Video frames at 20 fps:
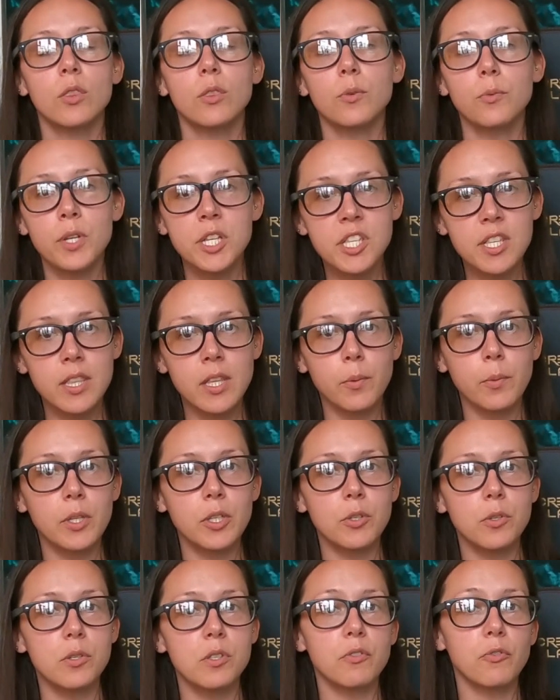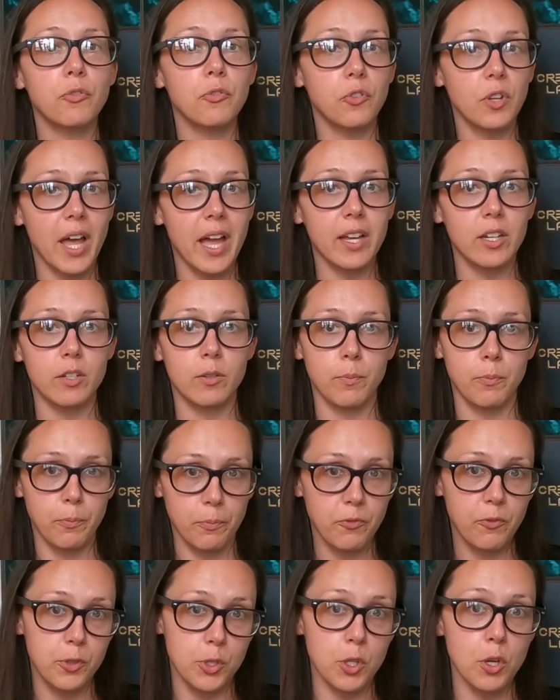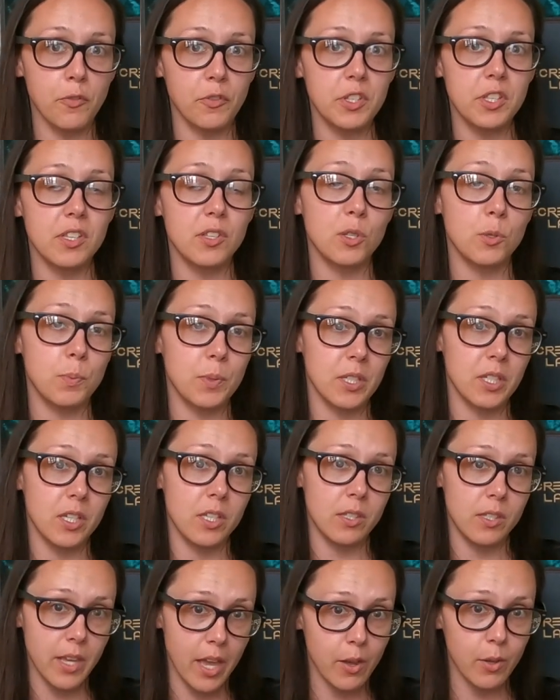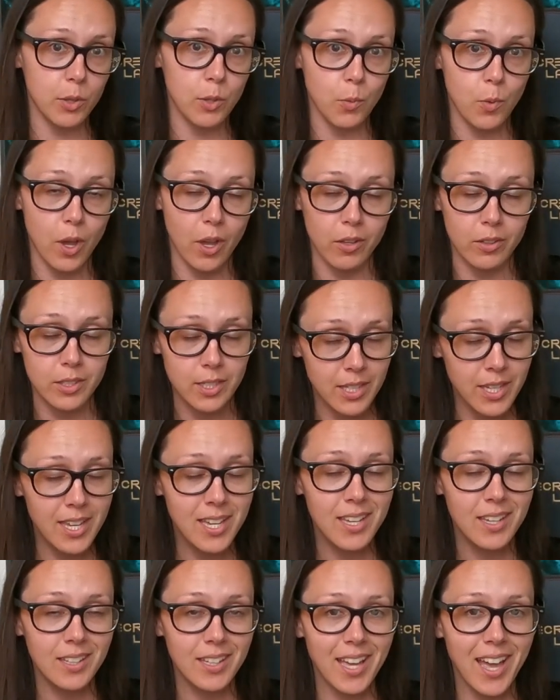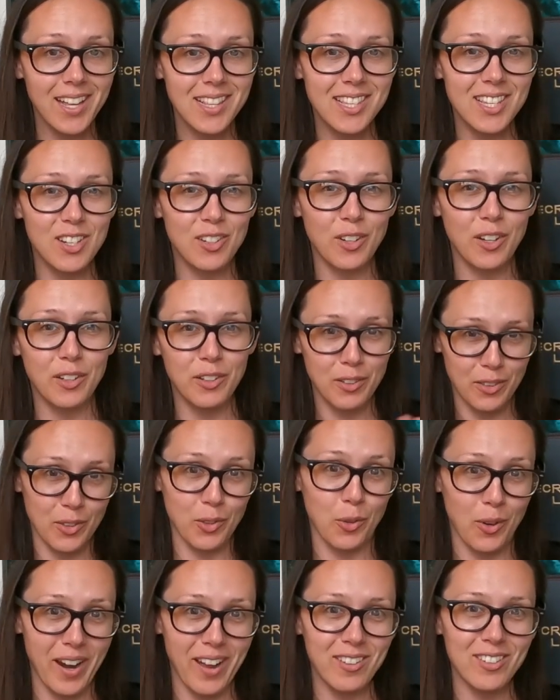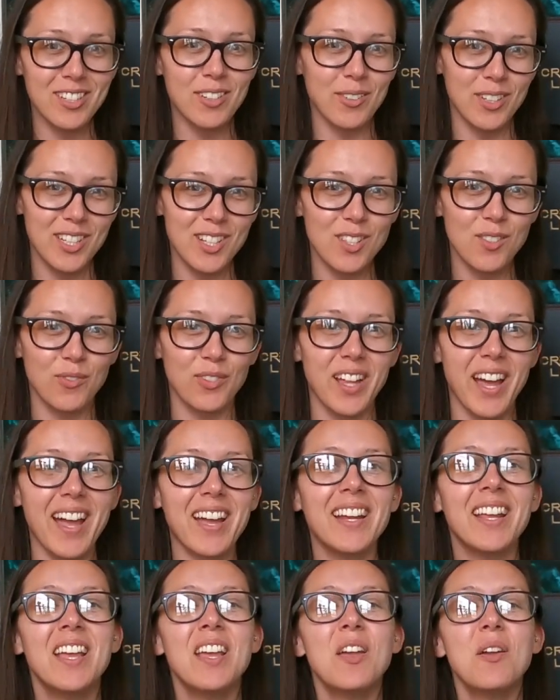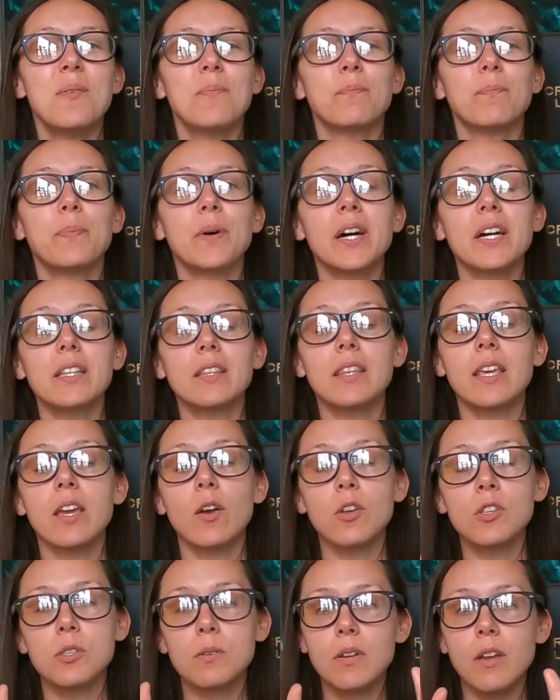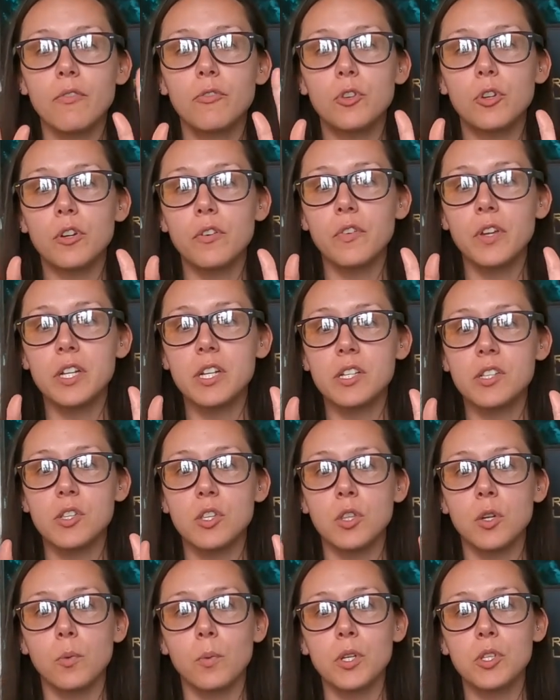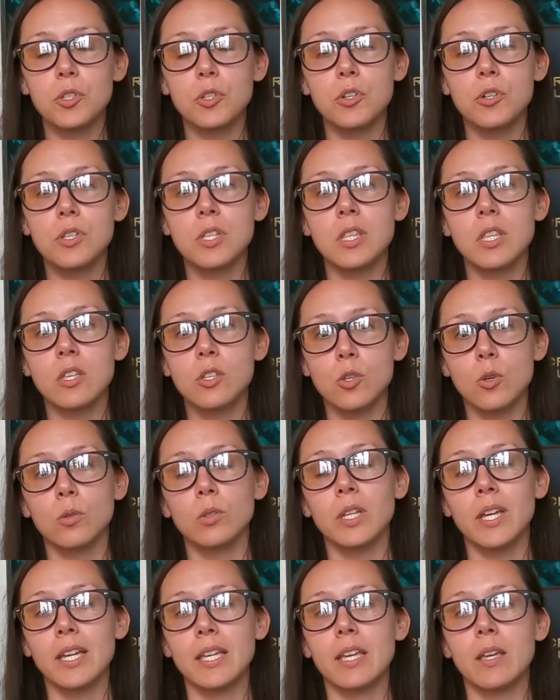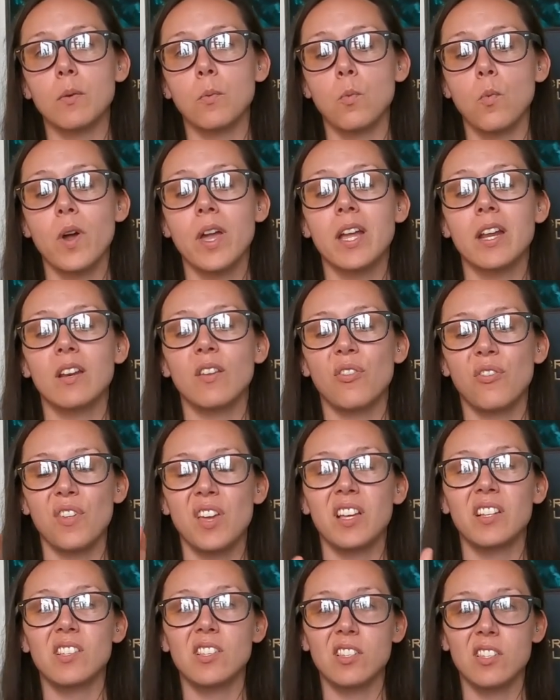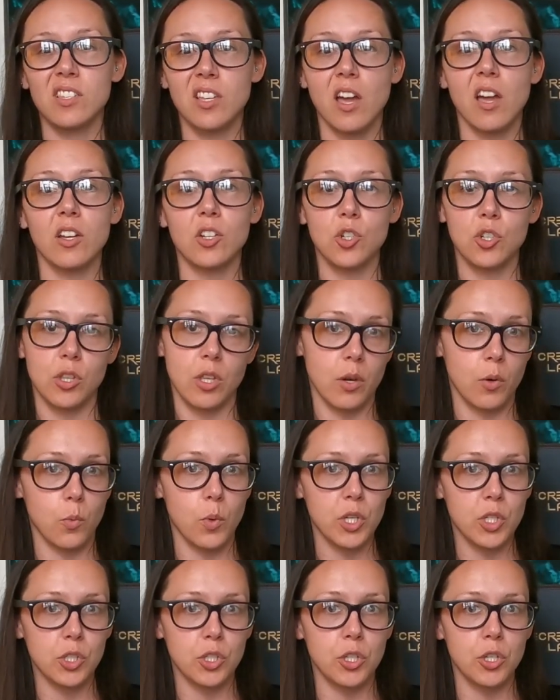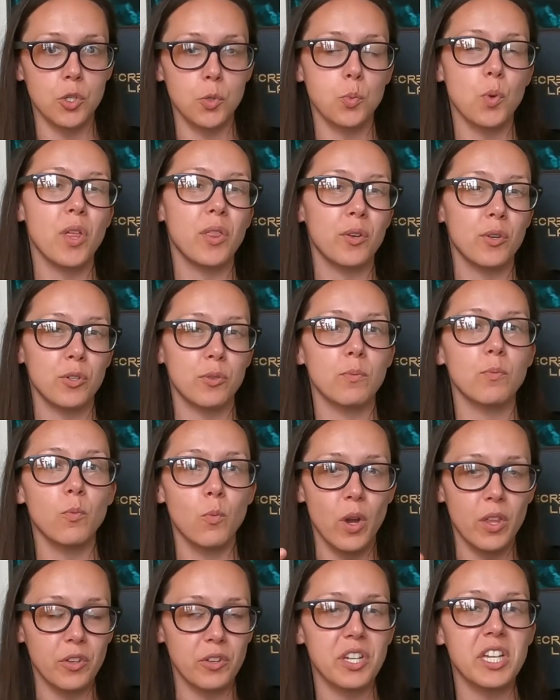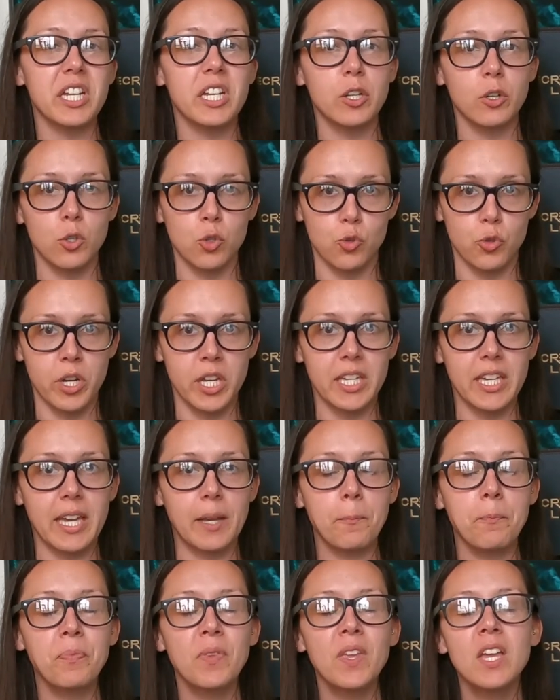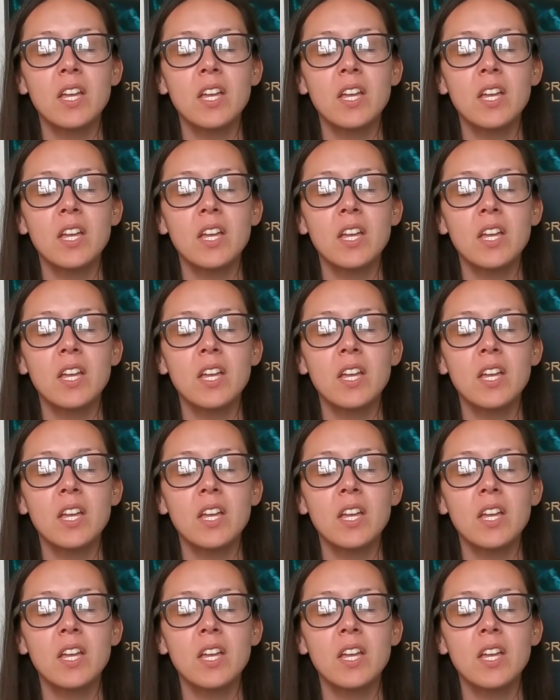The reason that we use flat surfaces is because out in the wild, cats eat on the ground, which is flat, but they also have nerve endings in their whiskers, and they don't like it when things touch their whiskers while they're eating or drinking.